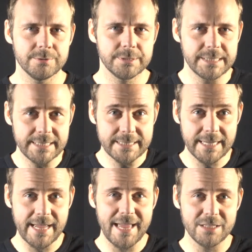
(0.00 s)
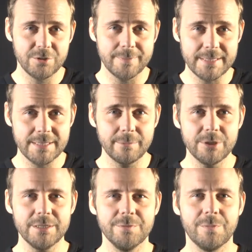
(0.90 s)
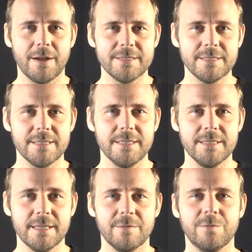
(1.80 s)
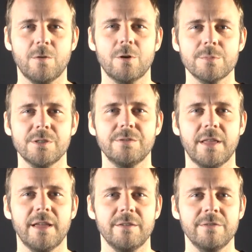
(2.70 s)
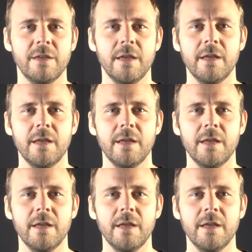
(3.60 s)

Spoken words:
to detach from the subjective processes and forms of life